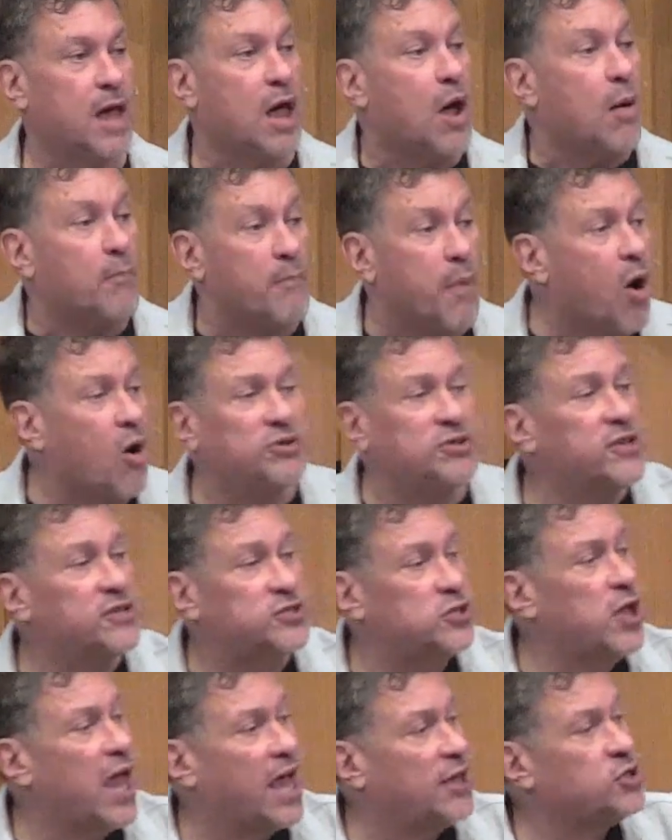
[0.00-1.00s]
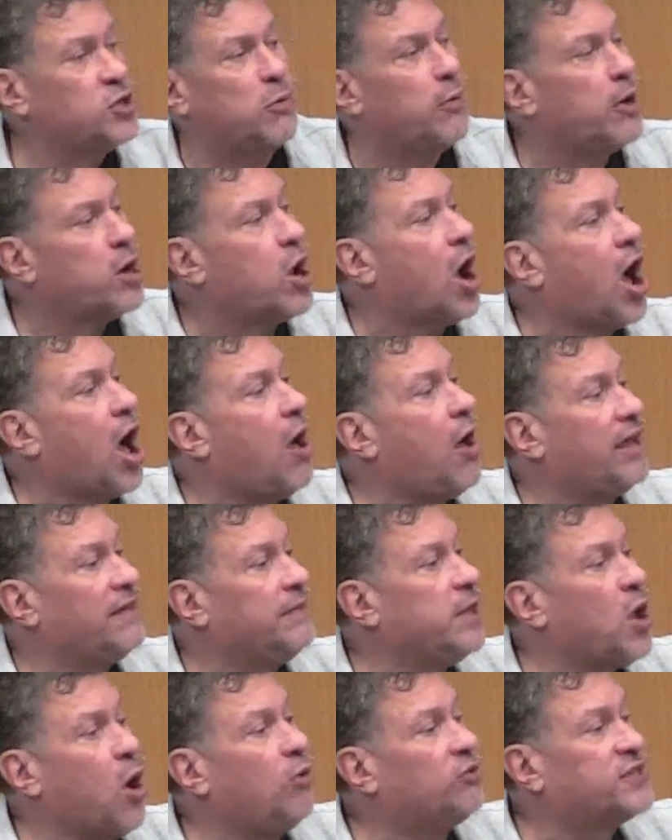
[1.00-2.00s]
Moses, as you recall in
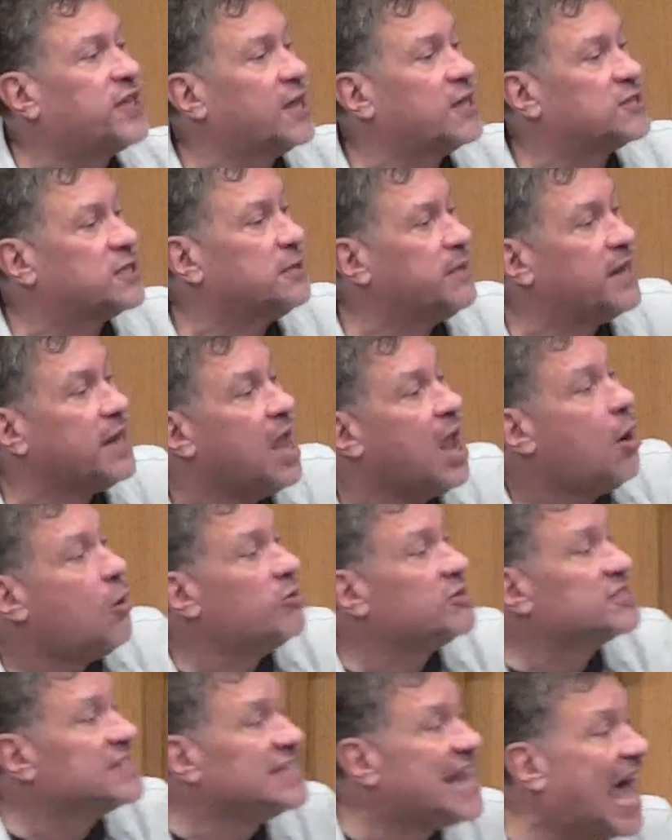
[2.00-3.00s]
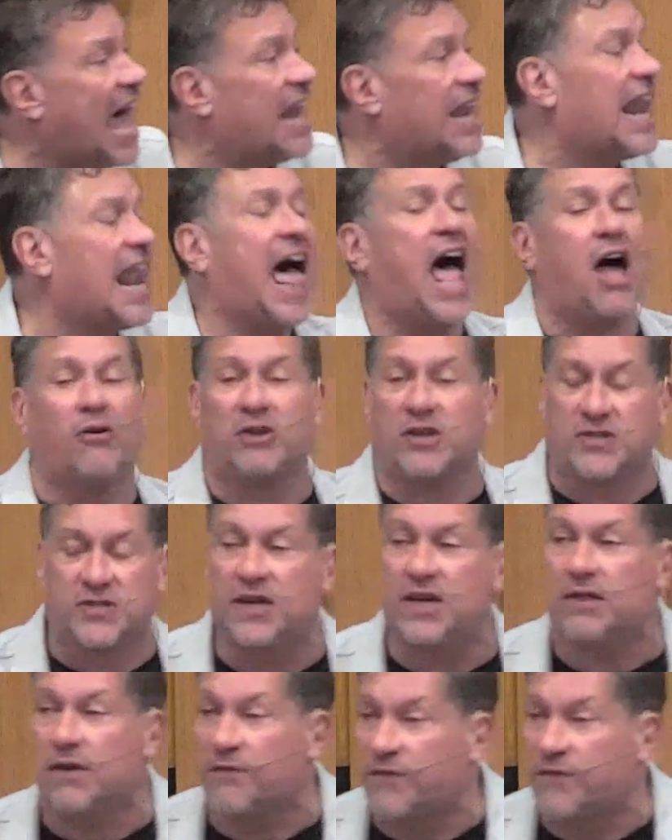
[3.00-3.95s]
the Old Testament, was not allowed to see the